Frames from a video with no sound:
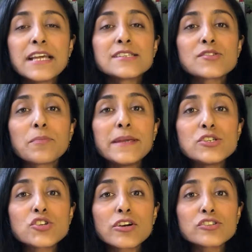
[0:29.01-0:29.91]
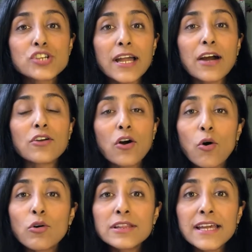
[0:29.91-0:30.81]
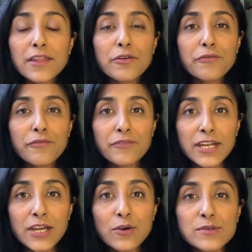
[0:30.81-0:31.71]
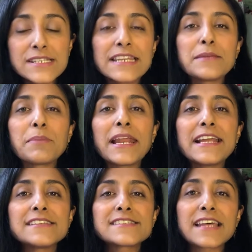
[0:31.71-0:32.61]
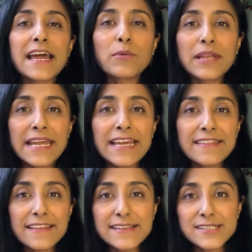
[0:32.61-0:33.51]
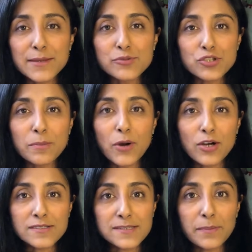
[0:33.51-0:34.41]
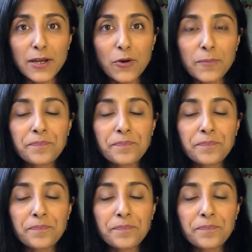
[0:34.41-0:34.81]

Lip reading: So be sure to check out all the other videos in the playlist that I will link in the description box below.